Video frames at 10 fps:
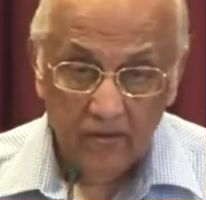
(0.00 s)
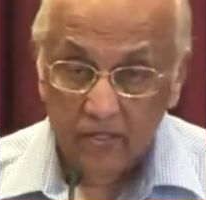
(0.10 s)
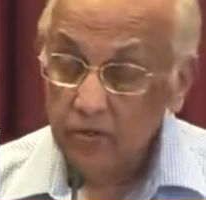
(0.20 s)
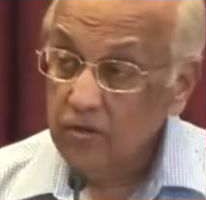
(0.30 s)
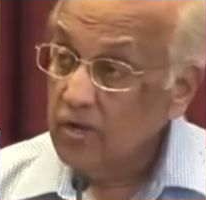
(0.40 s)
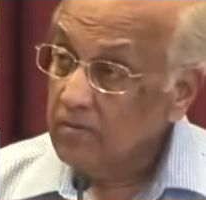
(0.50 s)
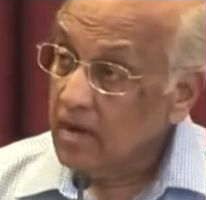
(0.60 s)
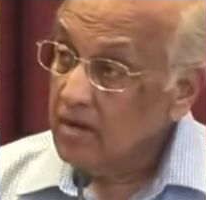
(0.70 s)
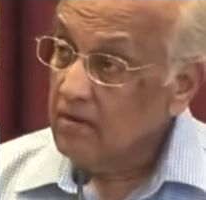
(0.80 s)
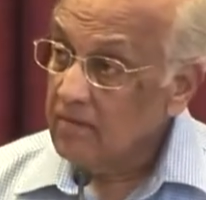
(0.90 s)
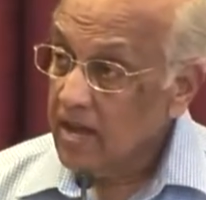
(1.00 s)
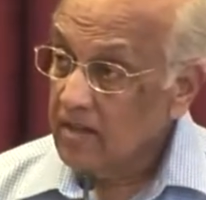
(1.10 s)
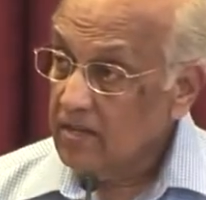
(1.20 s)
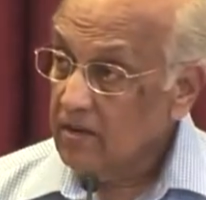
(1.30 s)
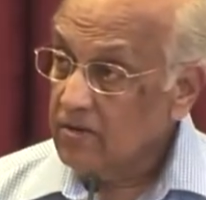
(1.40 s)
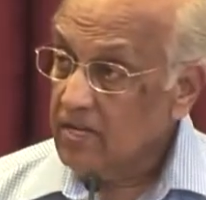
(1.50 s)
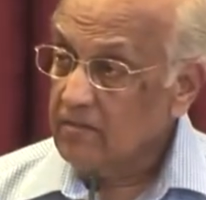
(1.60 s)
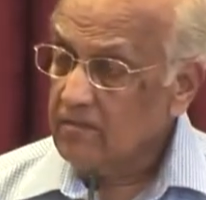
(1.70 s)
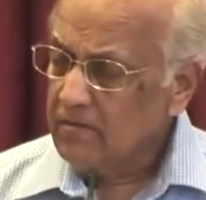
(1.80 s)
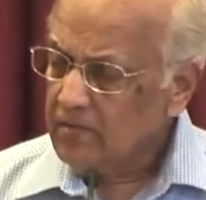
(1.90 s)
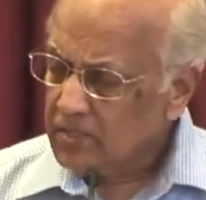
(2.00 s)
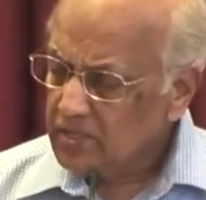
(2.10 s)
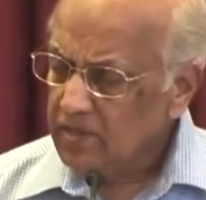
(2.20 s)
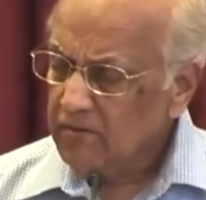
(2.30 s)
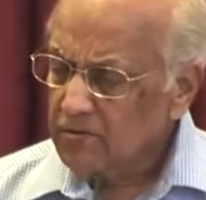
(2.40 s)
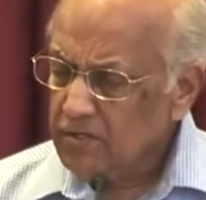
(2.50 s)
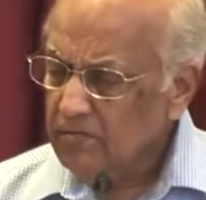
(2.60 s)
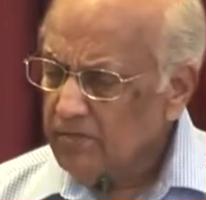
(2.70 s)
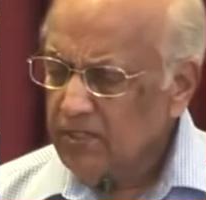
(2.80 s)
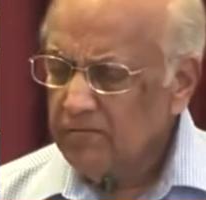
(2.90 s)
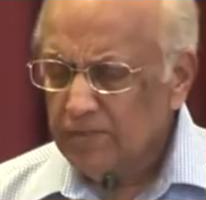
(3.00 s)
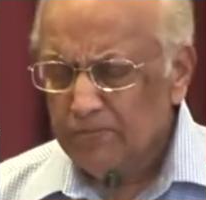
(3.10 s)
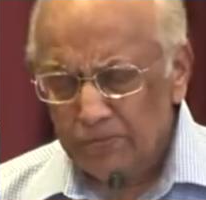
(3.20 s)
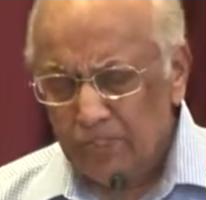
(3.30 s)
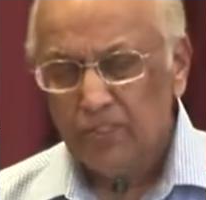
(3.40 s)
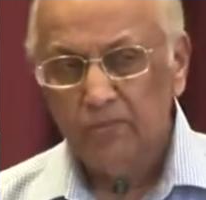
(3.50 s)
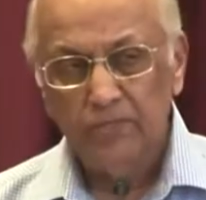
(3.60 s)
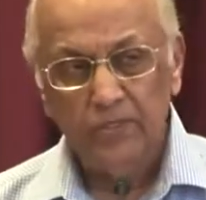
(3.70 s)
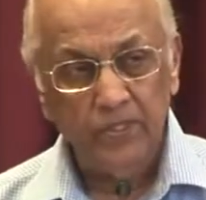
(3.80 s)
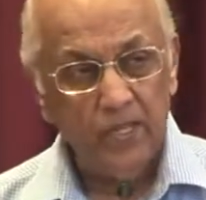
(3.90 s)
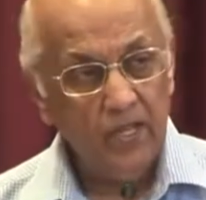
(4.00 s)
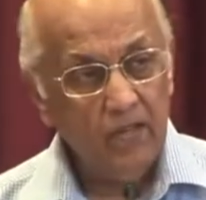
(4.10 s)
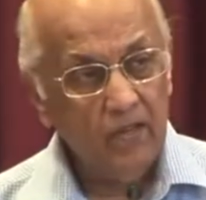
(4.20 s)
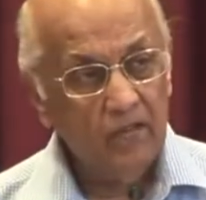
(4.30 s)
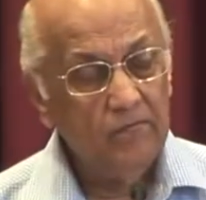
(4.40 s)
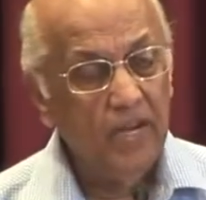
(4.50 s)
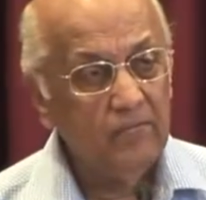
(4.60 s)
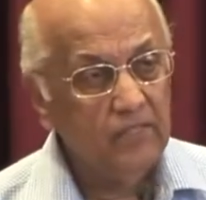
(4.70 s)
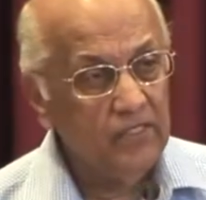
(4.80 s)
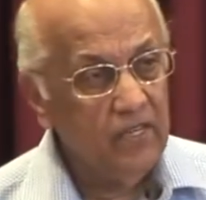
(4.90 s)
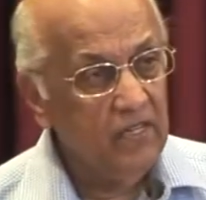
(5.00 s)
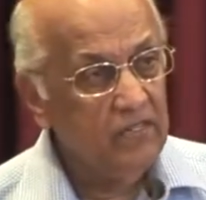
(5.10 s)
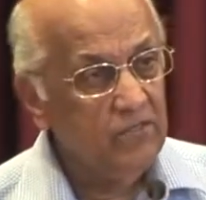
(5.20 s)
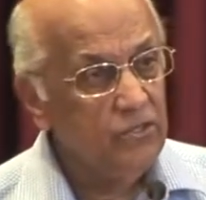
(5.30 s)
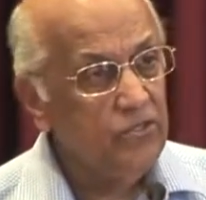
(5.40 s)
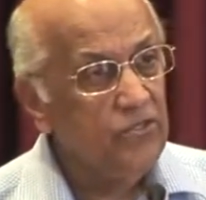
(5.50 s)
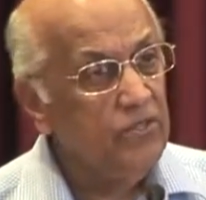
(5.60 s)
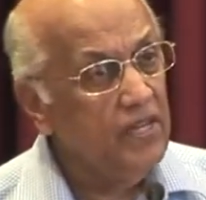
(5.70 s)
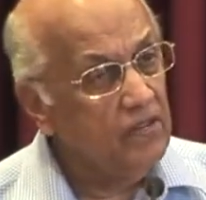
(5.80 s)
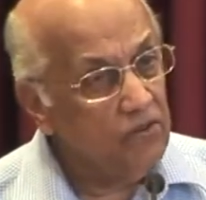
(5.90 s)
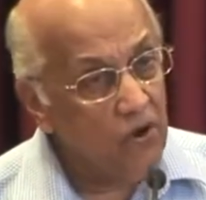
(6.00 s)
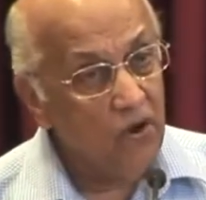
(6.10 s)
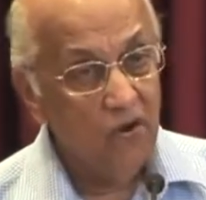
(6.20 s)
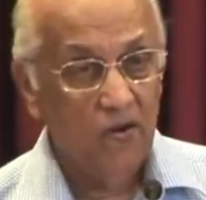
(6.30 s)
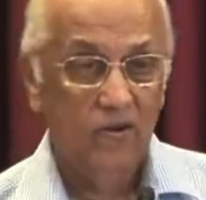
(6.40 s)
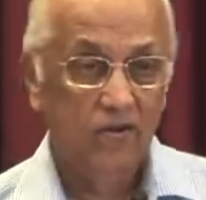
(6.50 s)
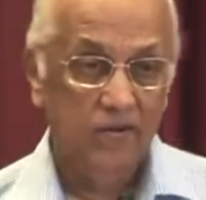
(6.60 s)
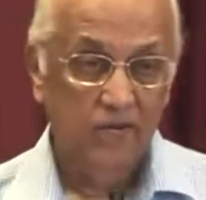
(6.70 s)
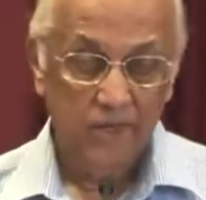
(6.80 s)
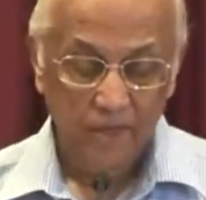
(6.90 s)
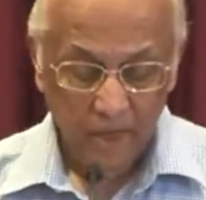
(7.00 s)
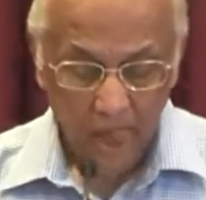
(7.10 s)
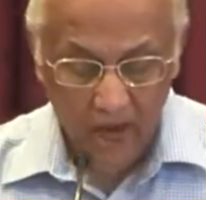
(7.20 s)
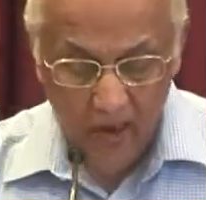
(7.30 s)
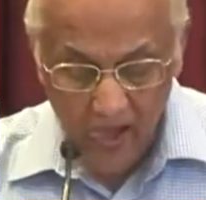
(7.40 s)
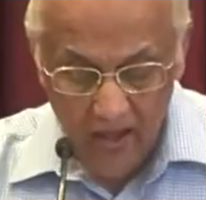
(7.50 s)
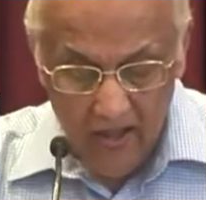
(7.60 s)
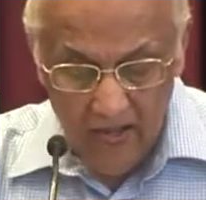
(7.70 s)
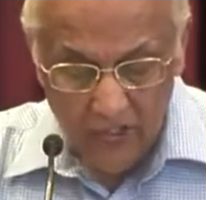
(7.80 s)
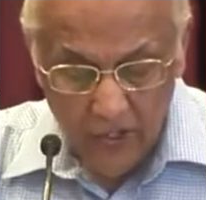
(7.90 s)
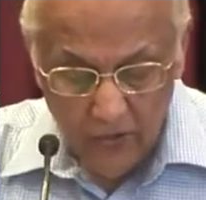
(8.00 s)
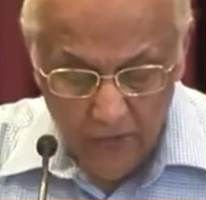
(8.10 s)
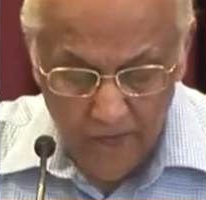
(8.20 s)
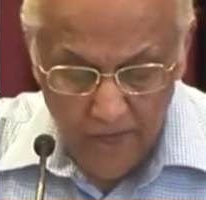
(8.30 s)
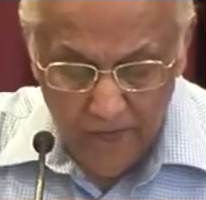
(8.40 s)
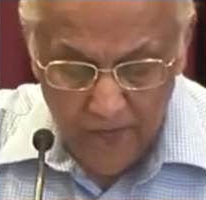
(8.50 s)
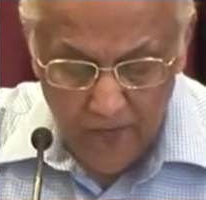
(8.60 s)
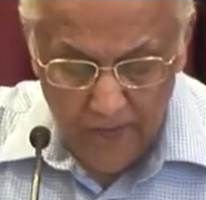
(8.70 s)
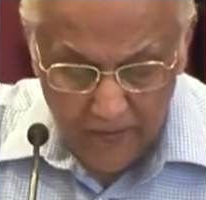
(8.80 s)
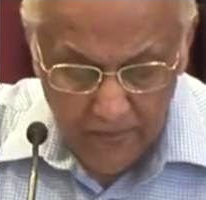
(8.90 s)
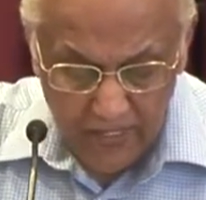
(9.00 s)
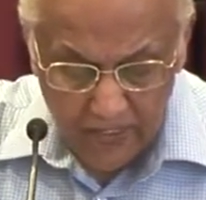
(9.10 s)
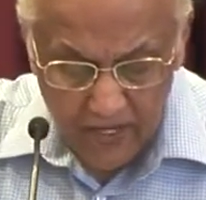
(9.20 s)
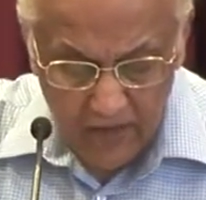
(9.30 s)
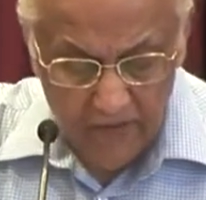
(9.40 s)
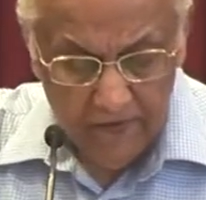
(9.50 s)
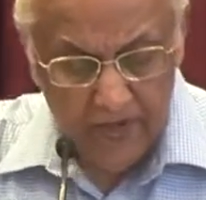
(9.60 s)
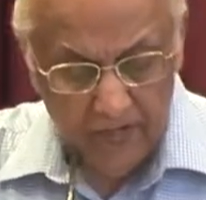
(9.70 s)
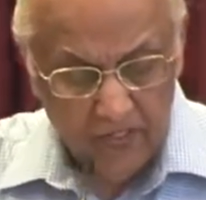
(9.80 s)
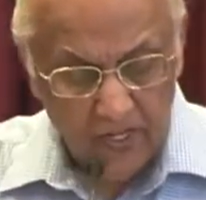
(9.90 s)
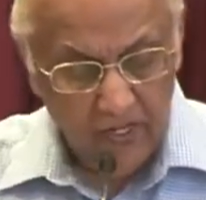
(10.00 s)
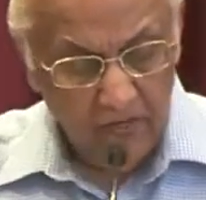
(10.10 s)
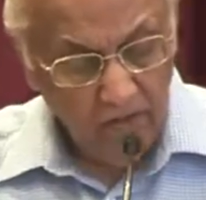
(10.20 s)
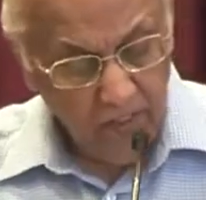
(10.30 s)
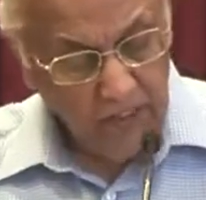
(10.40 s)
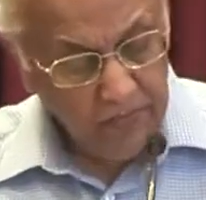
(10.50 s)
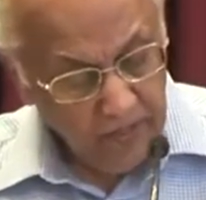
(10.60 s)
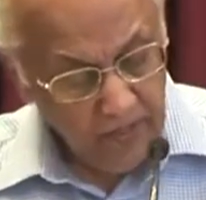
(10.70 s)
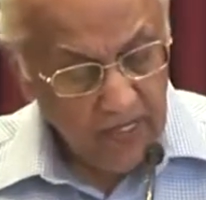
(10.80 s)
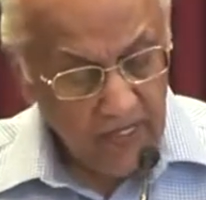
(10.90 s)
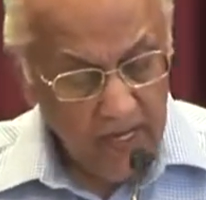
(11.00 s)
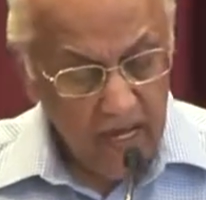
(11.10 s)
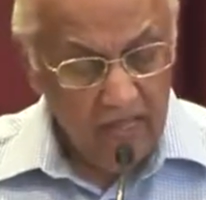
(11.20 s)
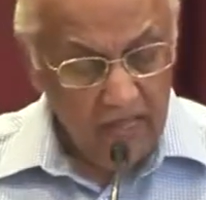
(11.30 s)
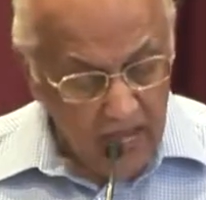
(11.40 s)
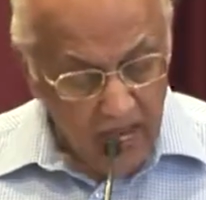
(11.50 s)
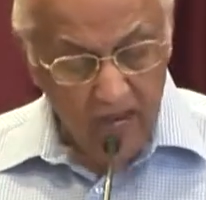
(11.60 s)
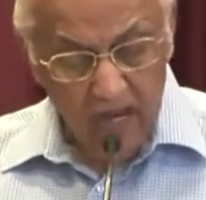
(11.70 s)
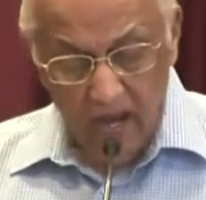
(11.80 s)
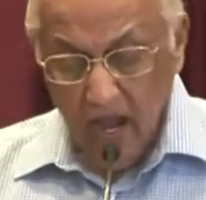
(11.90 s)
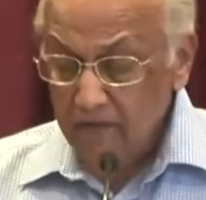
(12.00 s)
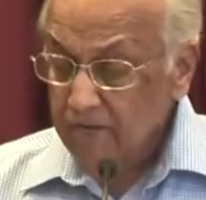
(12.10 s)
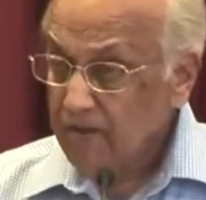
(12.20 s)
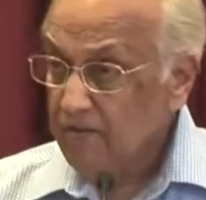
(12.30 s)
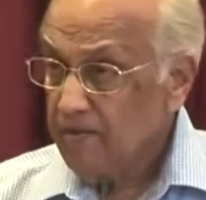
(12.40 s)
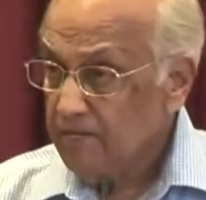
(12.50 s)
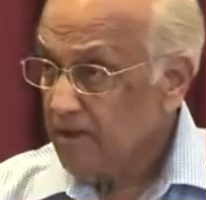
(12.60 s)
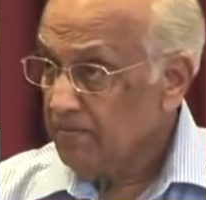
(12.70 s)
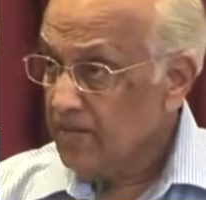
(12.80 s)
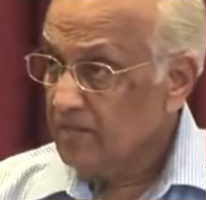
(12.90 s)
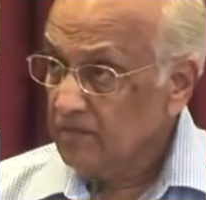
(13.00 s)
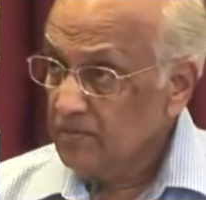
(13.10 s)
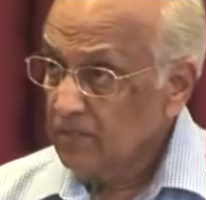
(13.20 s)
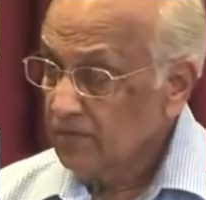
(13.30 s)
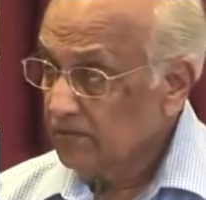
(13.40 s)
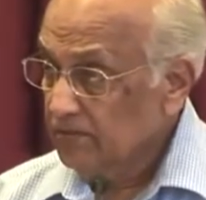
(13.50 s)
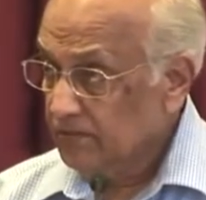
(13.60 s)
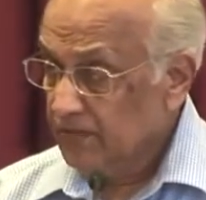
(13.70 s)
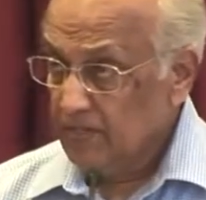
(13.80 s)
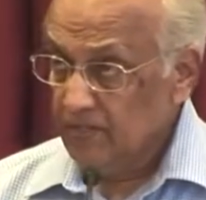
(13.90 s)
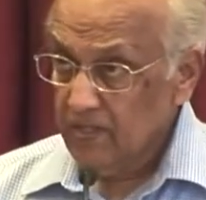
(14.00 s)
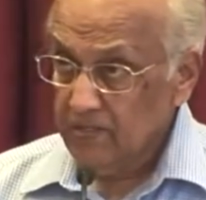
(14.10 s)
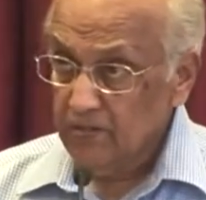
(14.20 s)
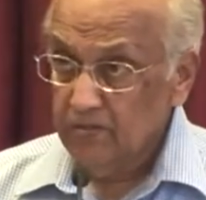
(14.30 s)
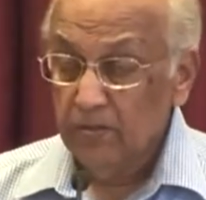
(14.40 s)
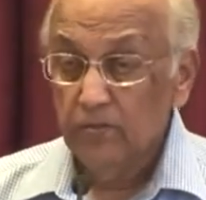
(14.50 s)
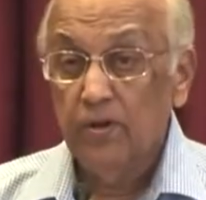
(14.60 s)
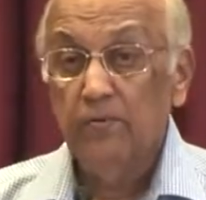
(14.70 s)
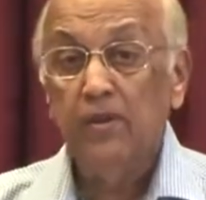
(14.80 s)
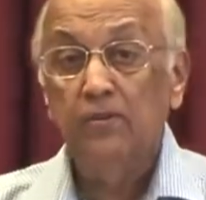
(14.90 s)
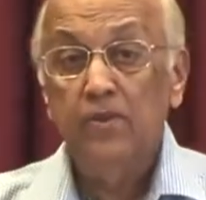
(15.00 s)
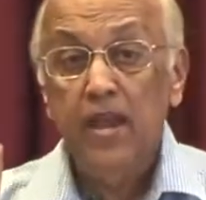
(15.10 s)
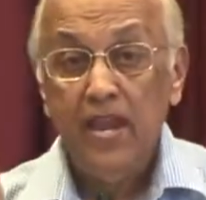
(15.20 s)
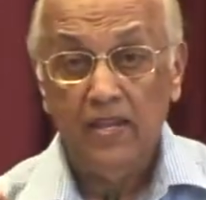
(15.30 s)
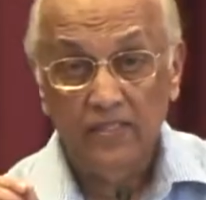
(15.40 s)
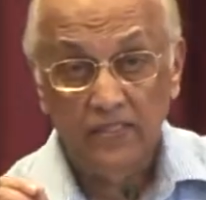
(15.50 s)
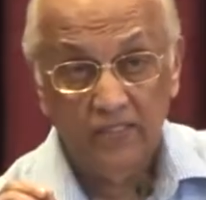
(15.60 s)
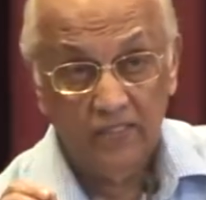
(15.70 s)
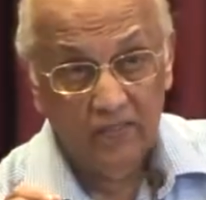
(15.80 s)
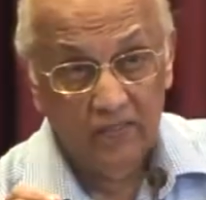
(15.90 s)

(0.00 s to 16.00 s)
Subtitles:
There's no command of that in the New Testament. I'm just giving you some simple principles of Bible study so that you don't get it wrong. So we baptize in the name of the Father, Son, and Holy Spirit. And then after we have baptized them in the Father, Son, and Holy Spirit, what do we do next?